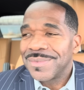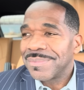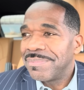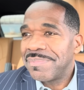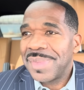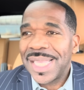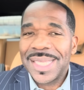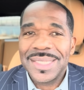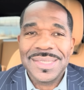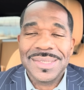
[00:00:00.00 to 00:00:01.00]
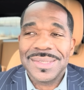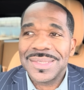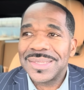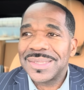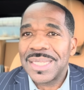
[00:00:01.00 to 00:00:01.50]
man,
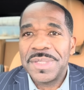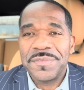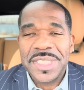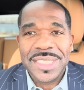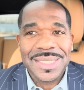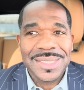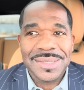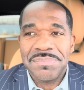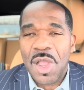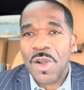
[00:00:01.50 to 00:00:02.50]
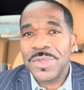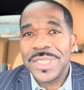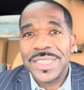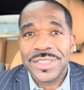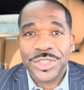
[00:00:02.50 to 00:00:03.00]
some of these borrow
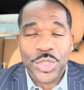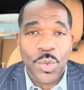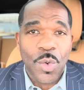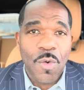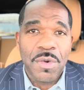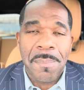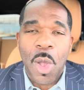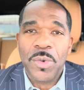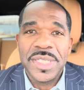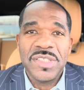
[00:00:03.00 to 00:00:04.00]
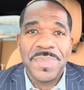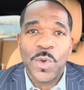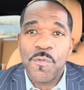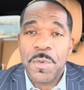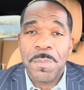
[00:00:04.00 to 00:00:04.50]
is so overbought and it's been
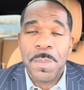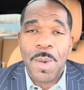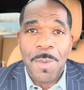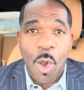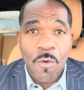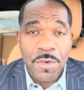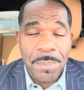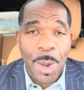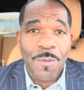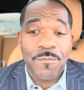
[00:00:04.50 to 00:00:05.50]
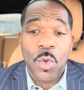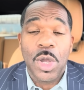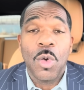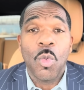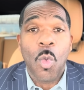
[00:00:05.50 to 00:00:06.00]
over overbought
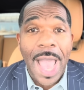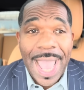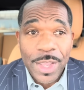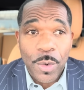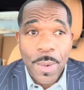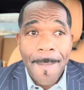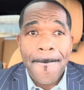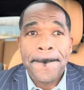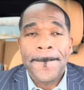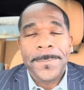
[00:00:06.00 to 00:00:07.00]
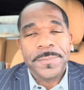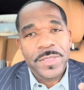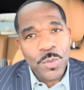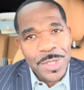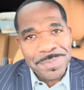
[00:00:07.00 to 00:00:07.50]
for a while.
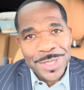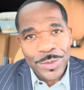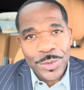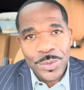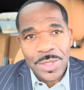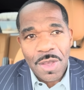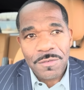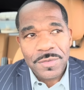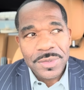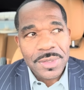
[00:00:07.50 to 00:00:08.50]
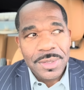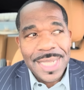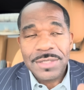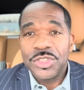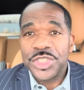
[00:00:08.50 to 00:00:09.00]
There will be a cool off.
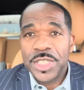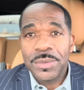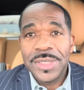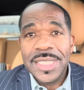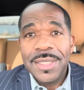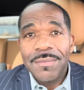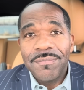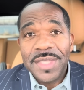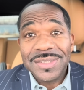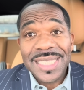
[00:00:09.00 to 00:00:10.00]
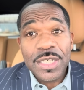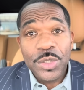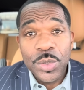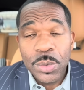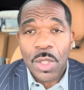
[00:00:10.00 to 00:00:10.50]
Now, generally, there's a
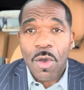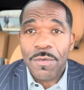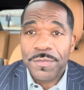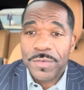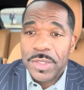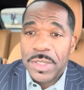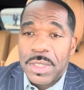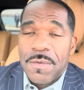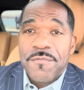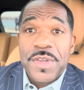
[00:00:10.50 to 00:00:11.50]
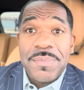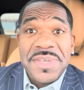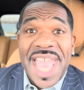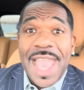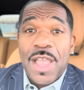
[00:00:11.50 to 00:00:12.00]
cool off
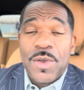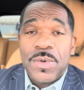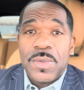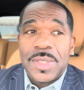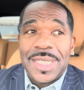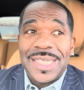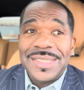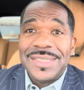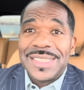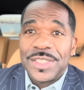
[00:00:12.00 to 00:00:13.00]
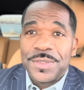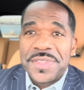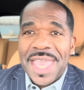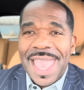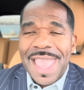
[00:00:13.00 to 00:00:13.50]
from now until
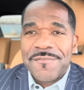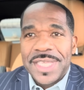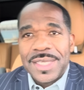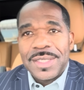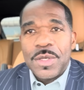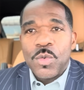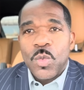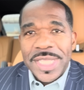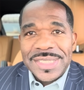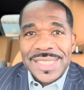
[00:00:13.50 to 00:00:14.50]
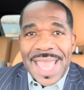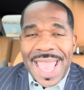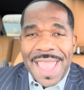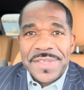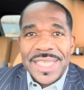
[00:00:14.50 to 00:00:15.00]
the halving. When is the
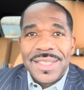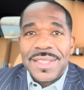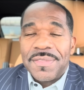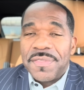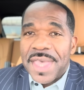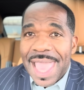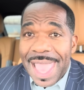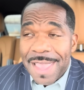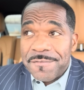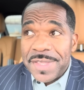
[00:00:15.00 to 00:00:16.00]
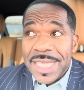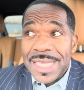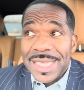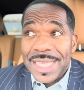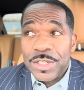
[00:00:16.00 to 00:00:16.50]
halving? The
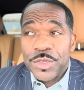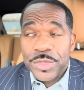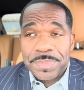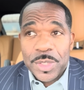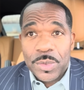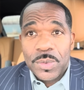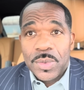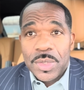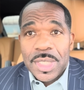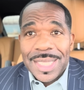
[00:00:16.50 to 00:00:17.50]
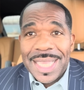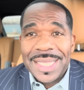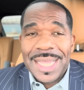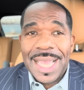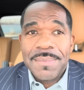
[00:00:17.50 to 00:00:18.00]
halving in crypto,
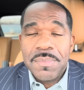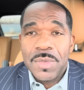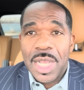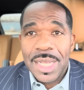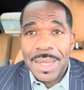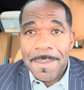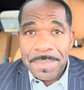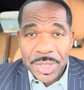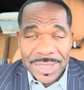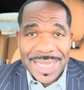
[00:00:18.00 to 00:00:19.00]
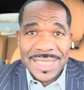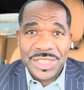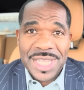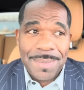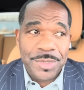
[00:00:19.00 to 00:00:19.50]
and I'm uh, putting that
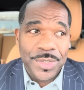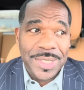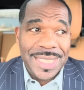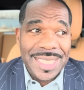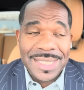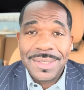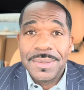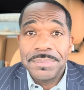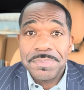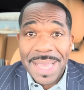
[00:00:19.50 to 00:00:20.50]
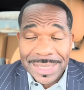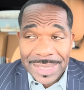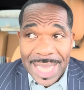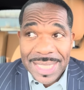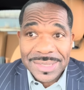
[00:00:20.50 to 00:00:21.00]
chapter in my
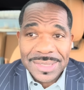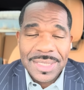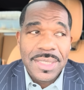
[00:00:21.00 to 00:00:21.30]
class,